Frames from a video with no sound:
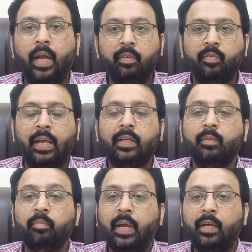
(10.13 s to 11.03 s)
Hi,
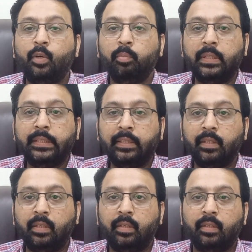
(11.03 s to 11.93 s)
welcome back to my
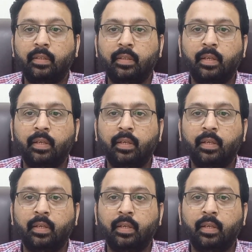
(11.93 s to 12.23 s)
channel.